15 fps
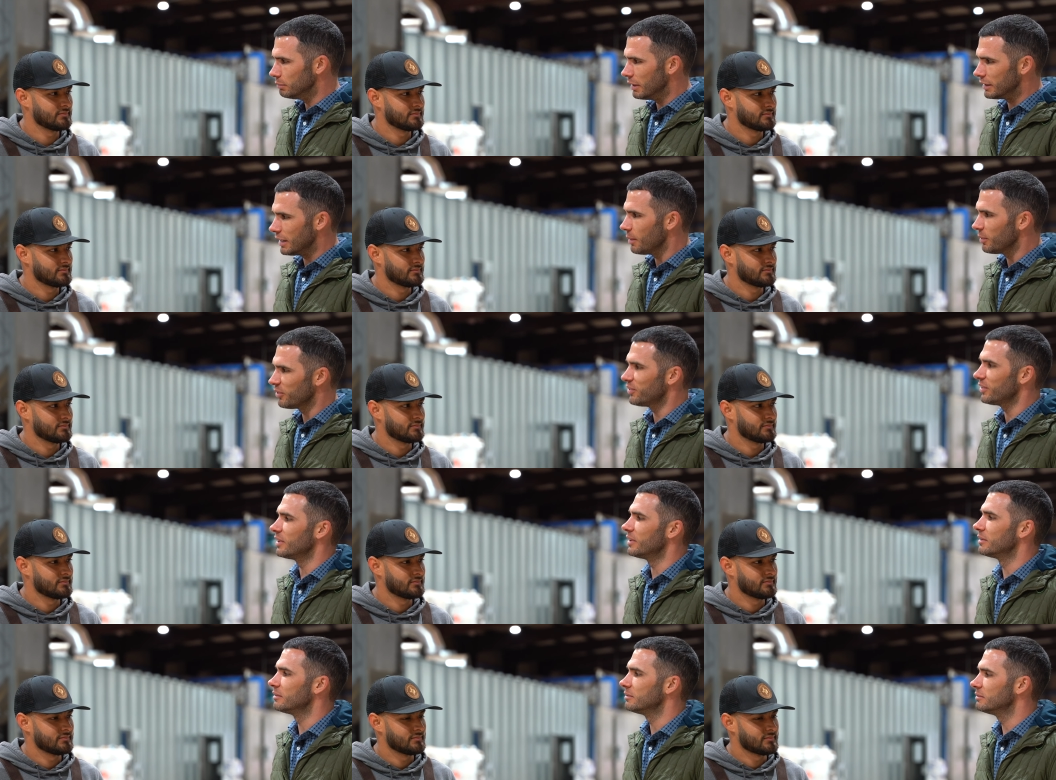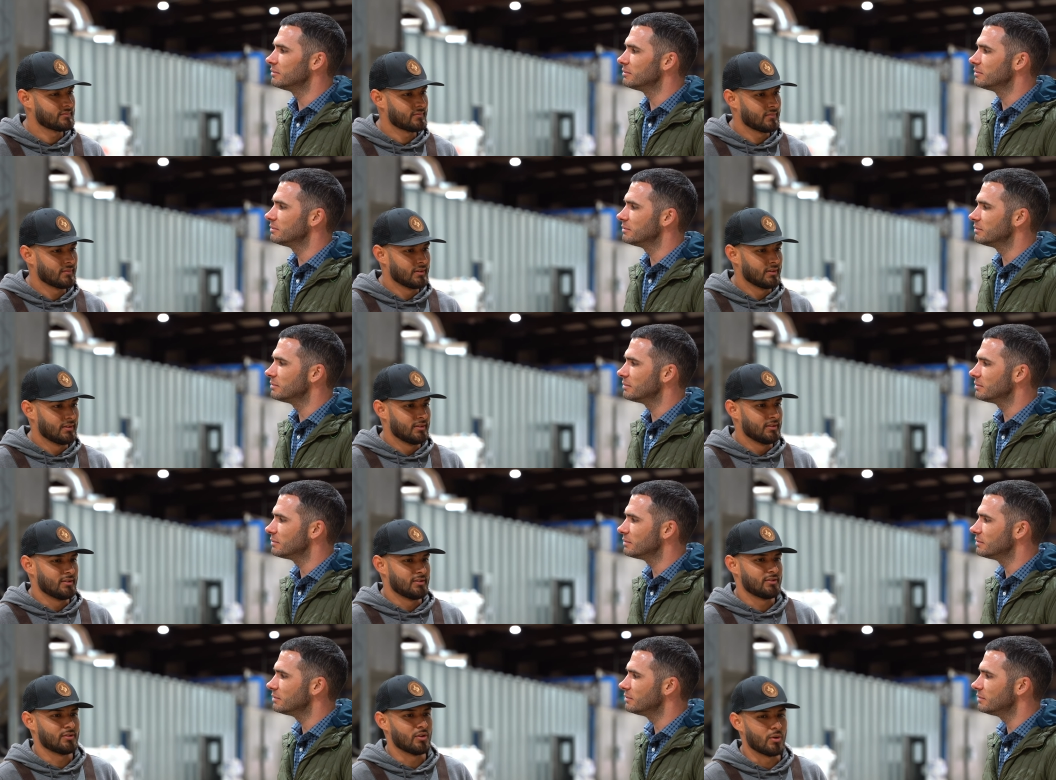Speaker 1: at Diamond C?
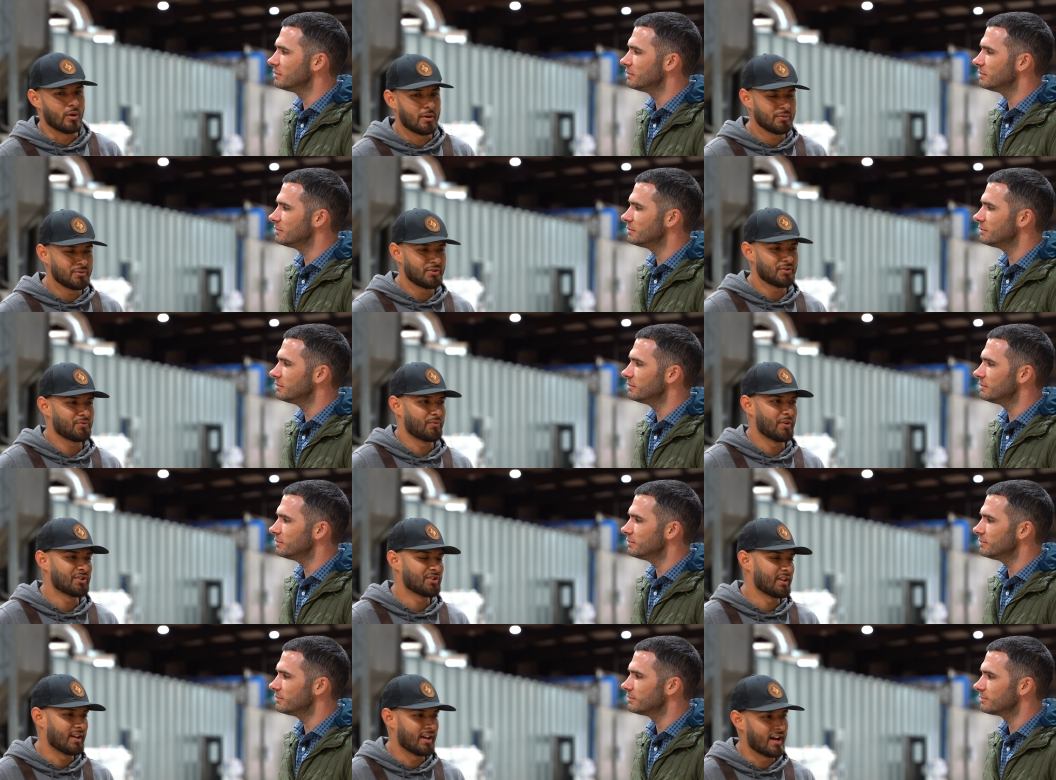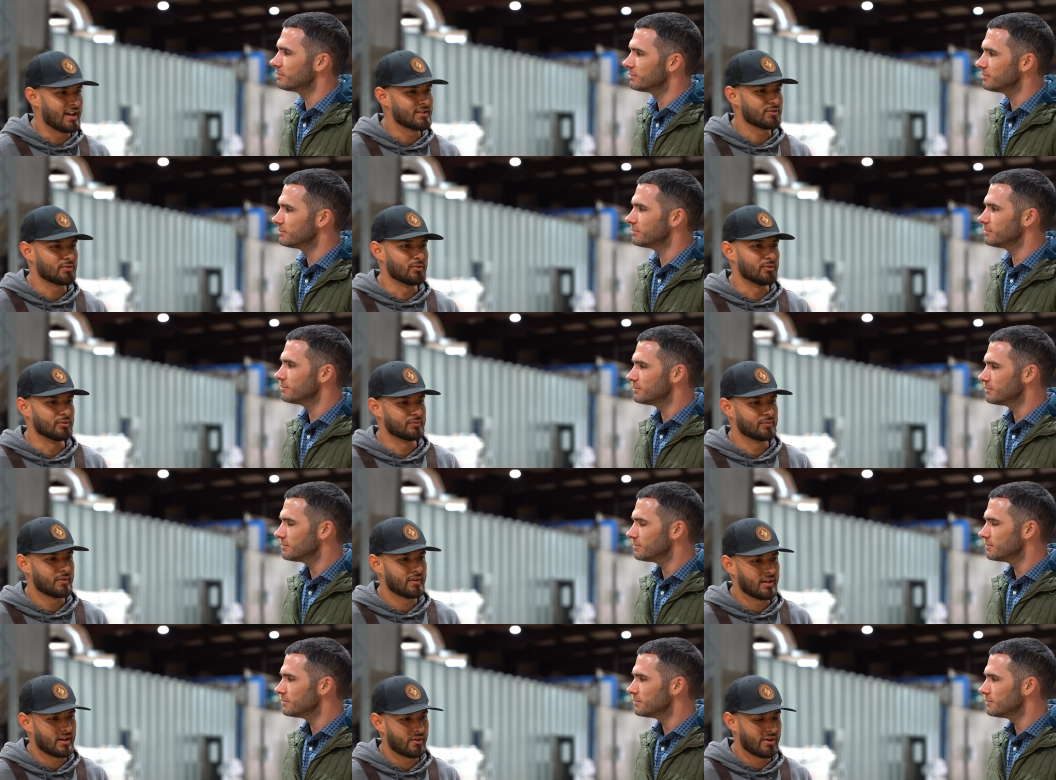
Speaker 2: So I was just fresh out of high school.
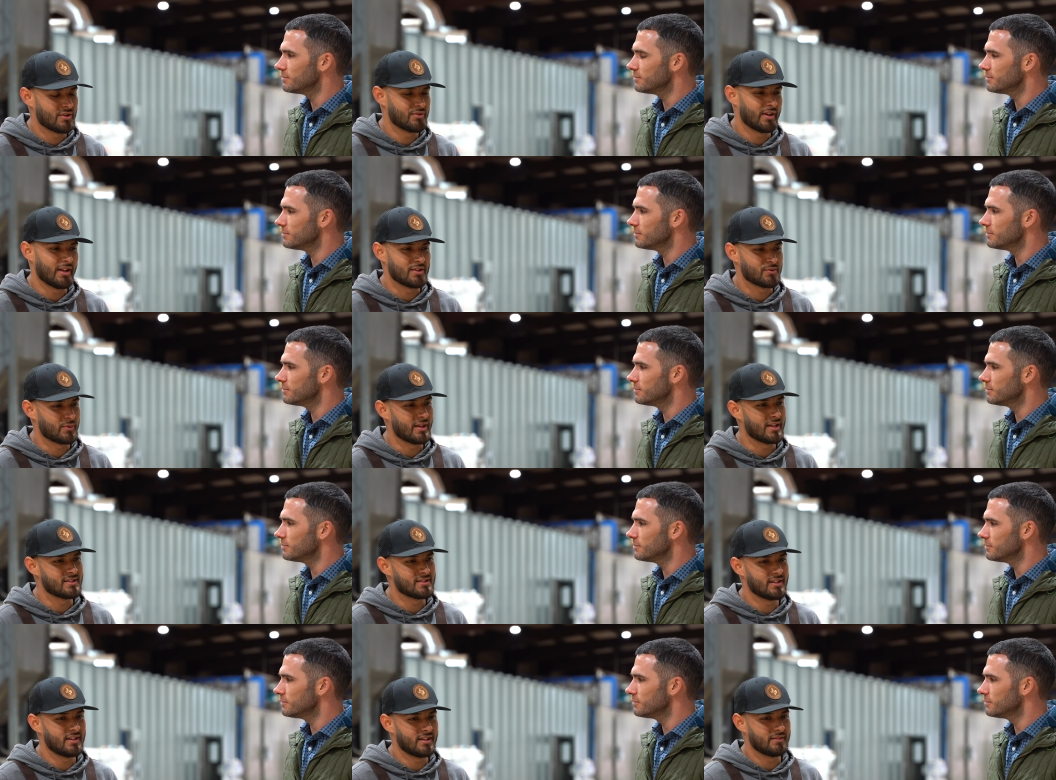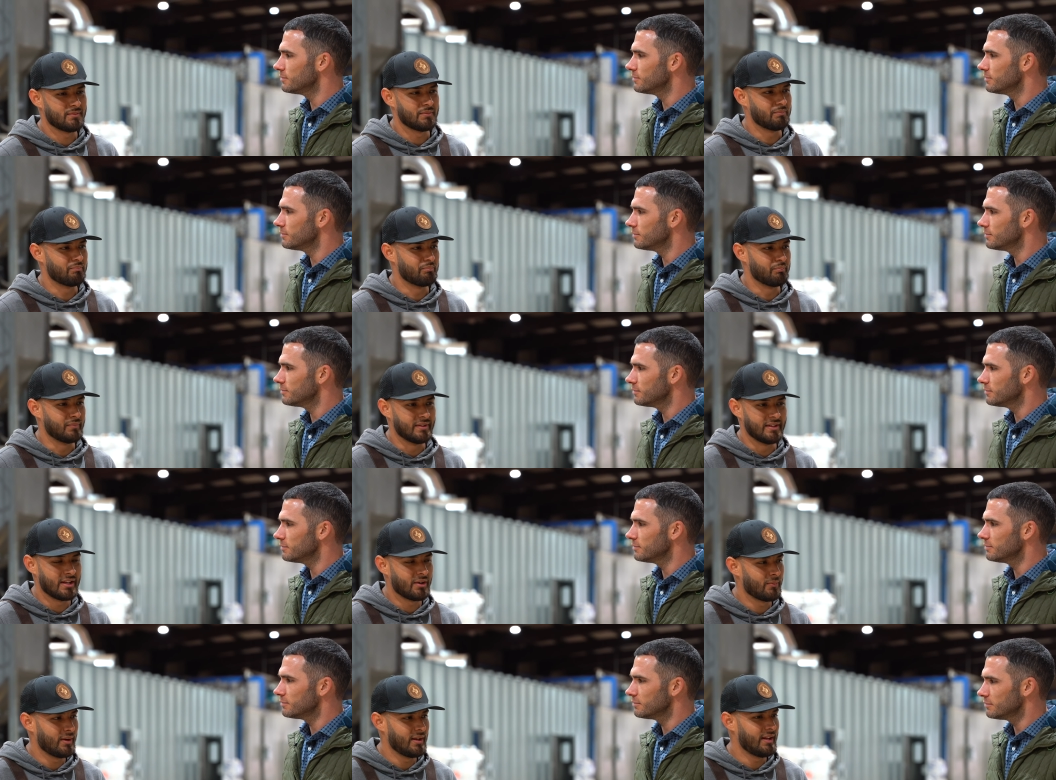I graduated in 2018.
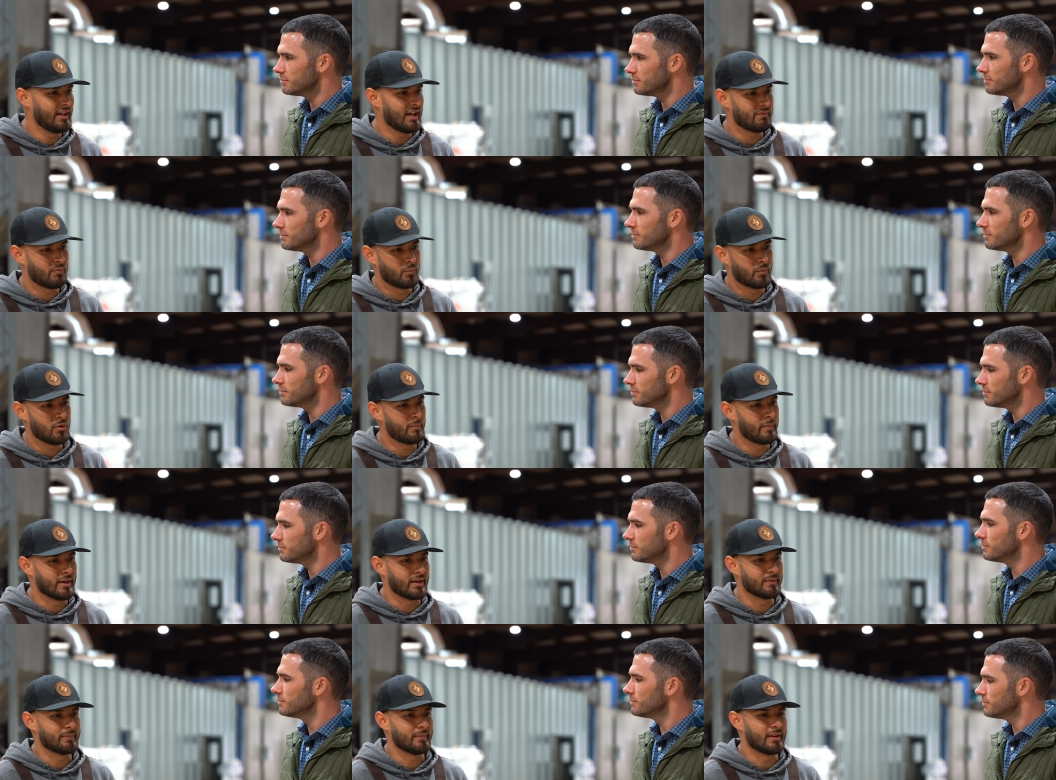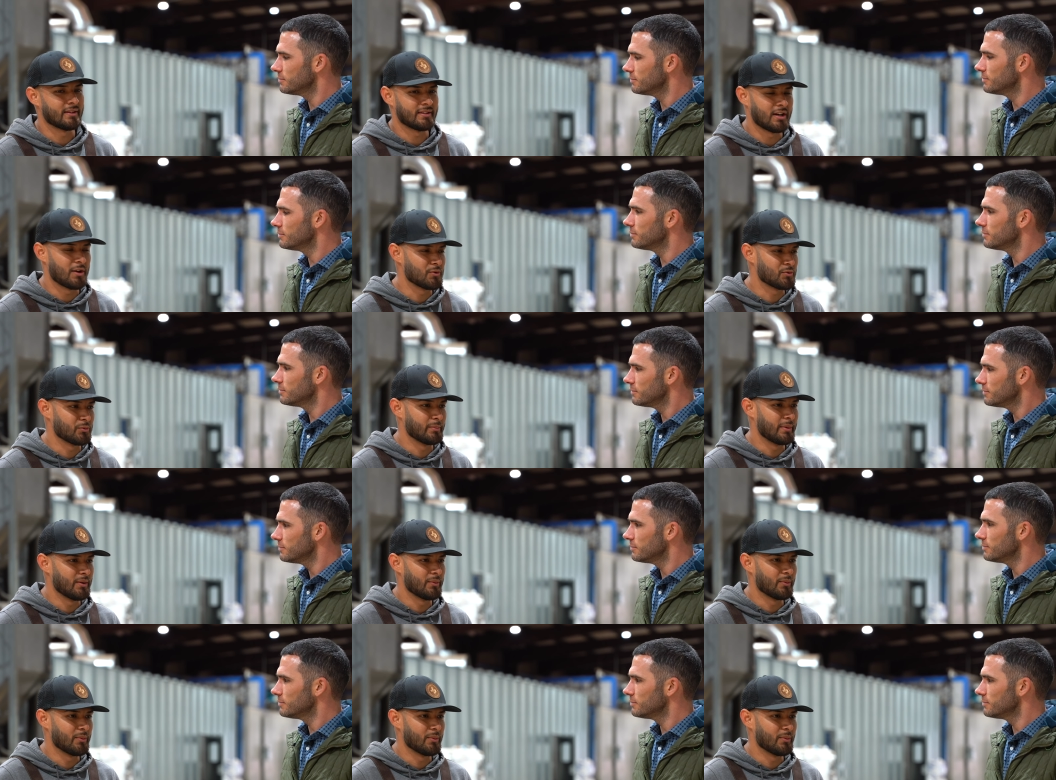Didn't really have a roadmap. I thought I was going to be